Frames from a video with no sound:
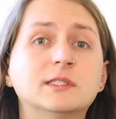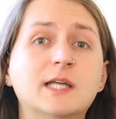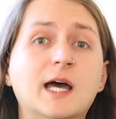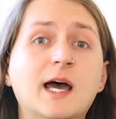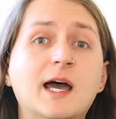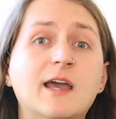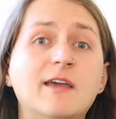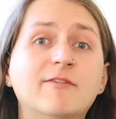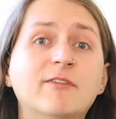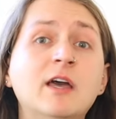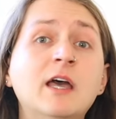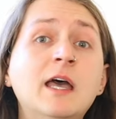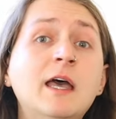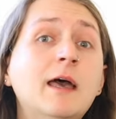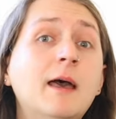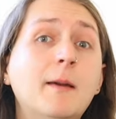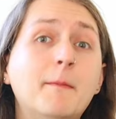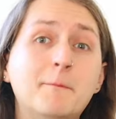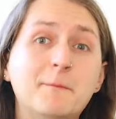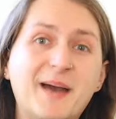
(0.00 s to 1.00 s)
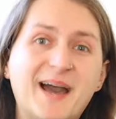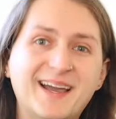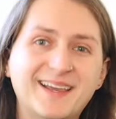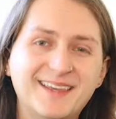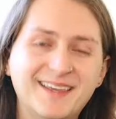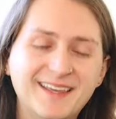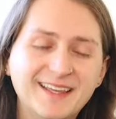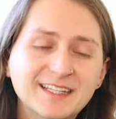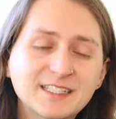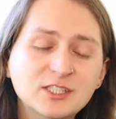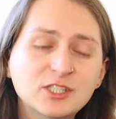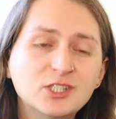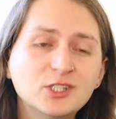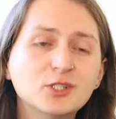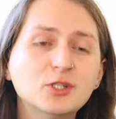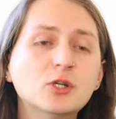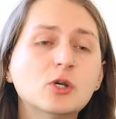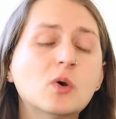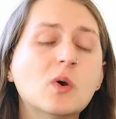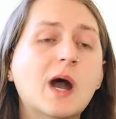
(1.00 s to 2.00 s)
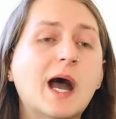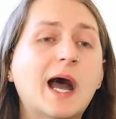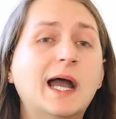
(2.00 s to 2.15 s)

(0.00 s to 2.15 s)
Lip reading: dive back into.